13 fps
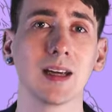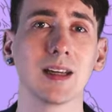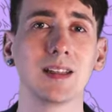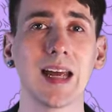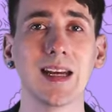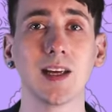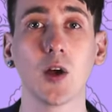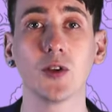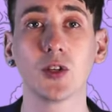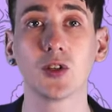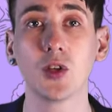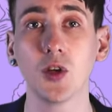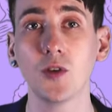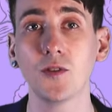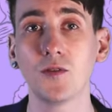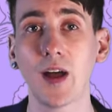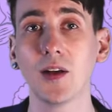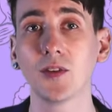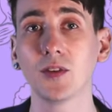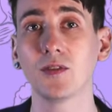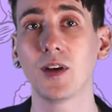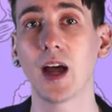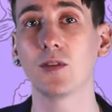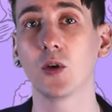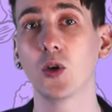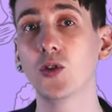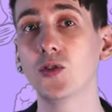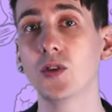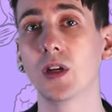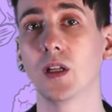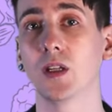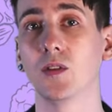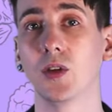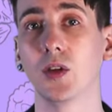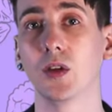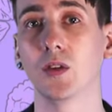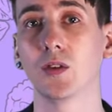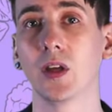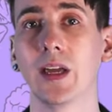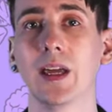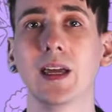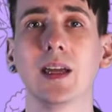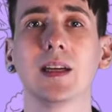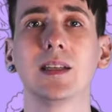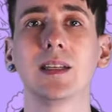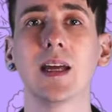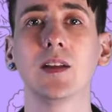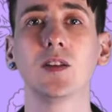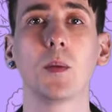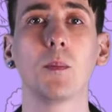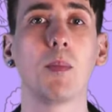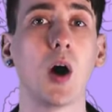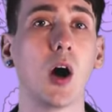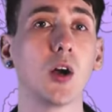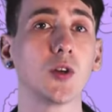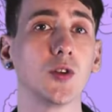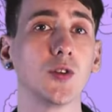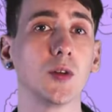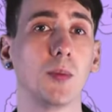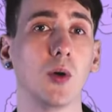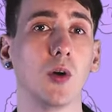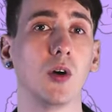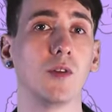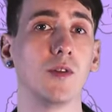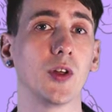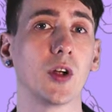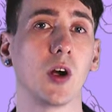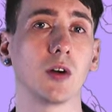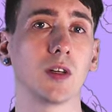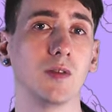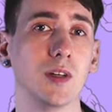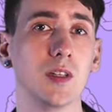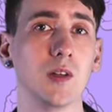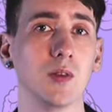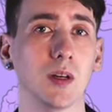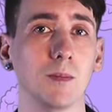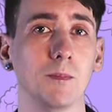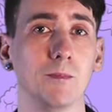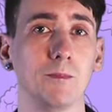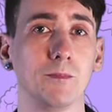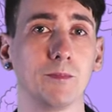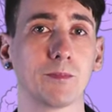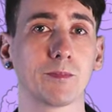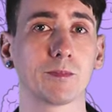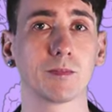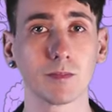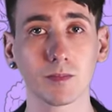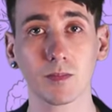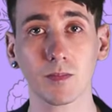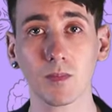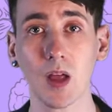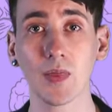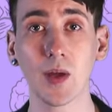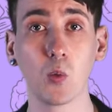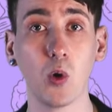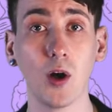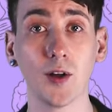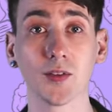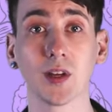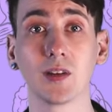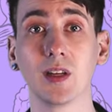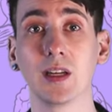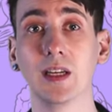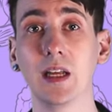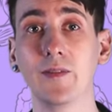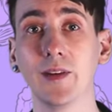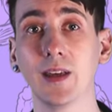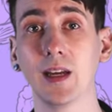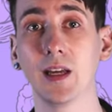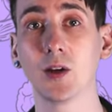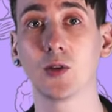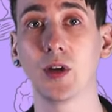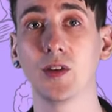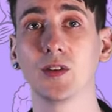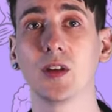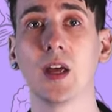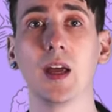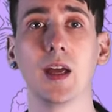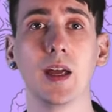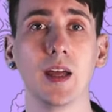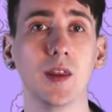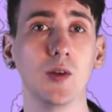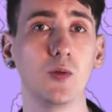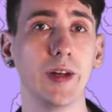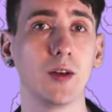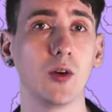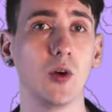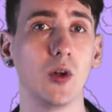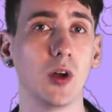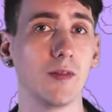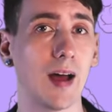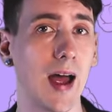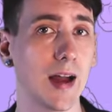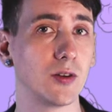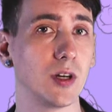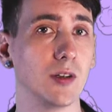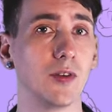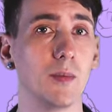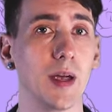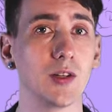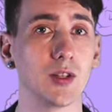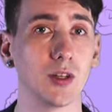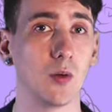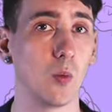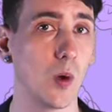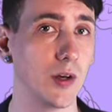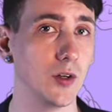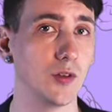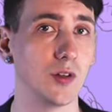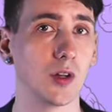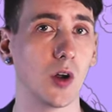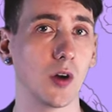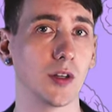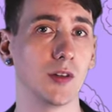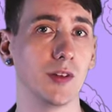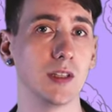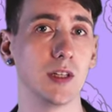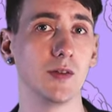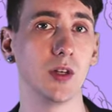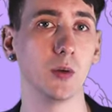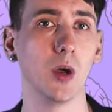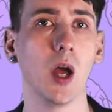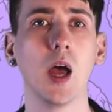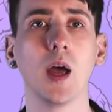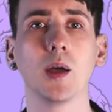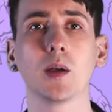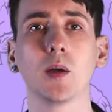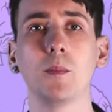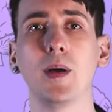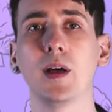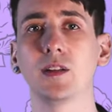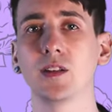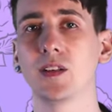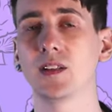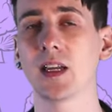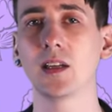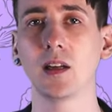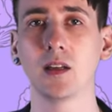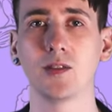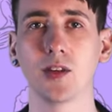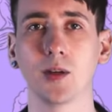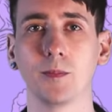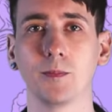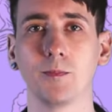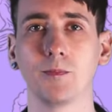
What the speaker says: containing over 2,500 interviews, contains partial support for the cognitive interview. There was a significant increase in the recall of accurate information when using the cognitive interview compared to the standard interview.